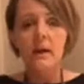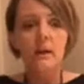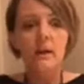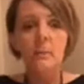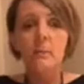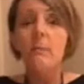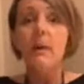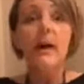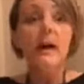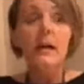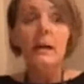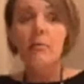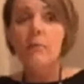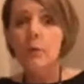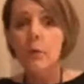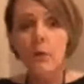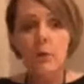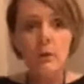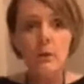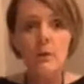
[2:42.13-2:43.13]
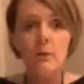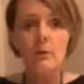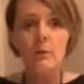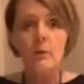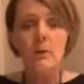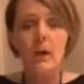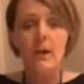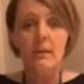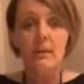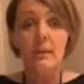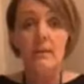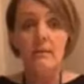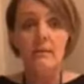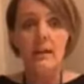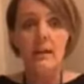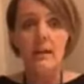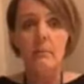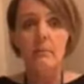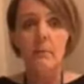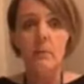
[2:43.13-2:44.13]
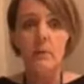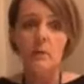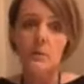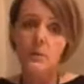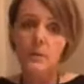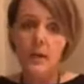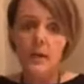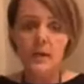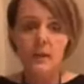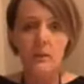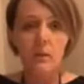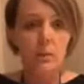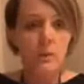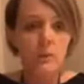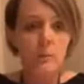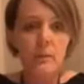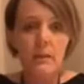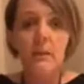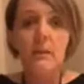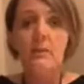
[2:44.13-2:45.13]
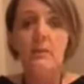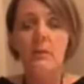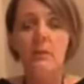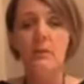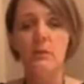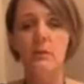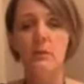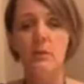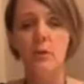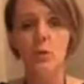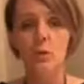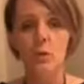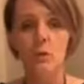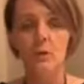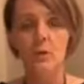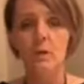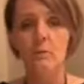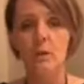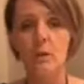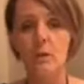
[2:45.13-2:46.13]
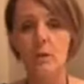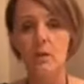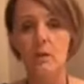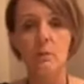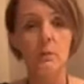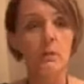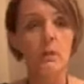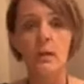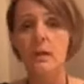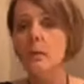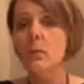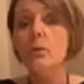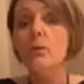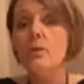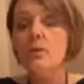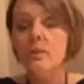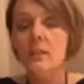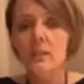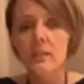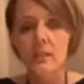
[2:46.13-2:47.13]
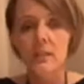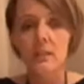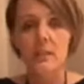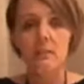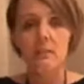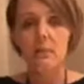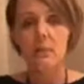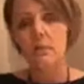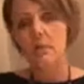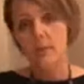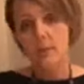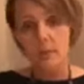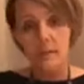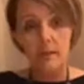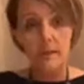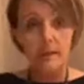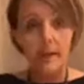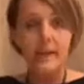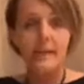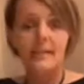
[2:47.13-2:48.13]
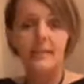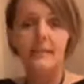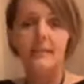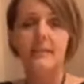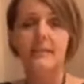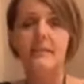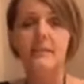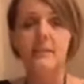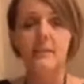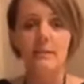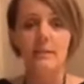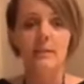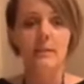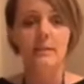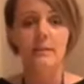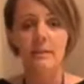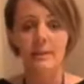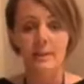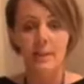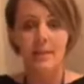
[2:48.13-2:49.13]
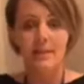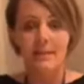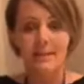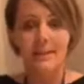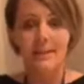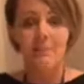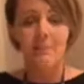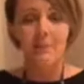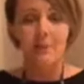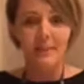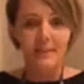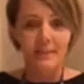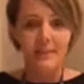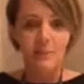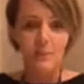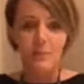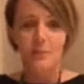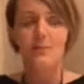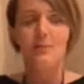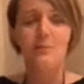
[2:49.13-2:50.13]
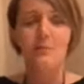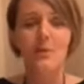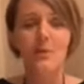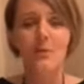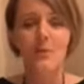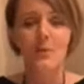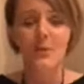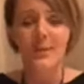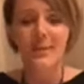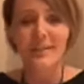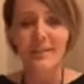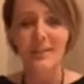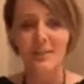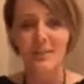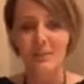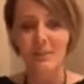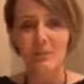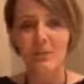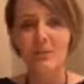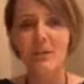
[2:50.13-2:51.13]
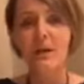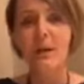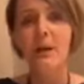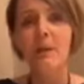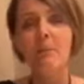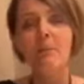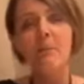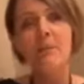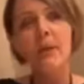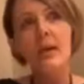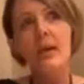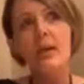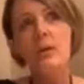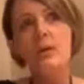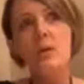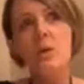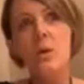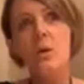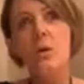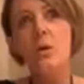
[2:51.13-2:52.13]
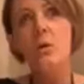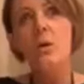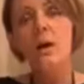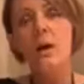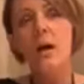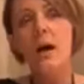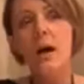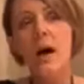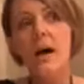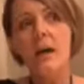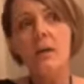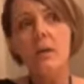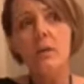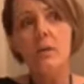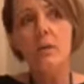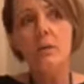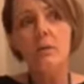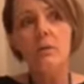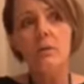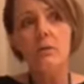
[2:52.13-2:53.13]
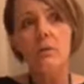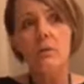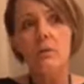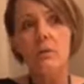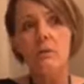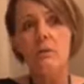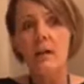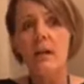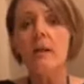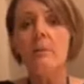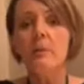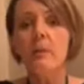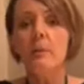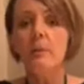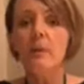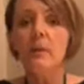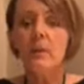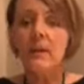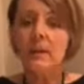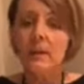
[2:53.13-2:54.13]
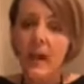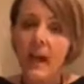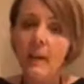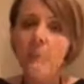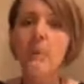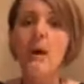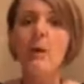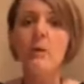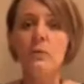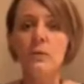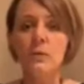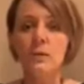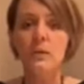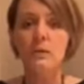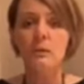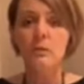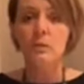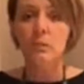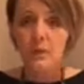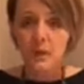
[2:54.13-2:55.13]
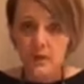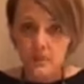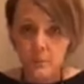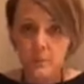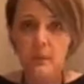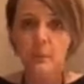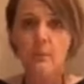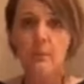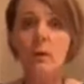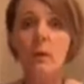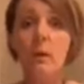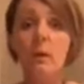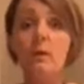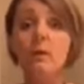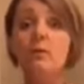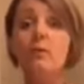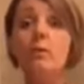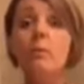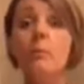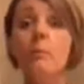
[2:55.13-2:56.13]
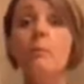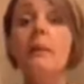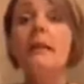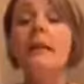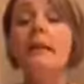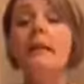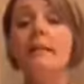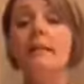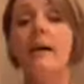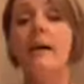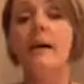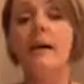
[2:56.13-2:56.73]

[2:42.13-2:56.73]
My world at that time, because I had only been living a short time in Luxembourg, I couldn't teach there because I had an Icelandic teaching career, but that wasn't really working in Luxembourg. So I could tell people that I'm out here to find people to build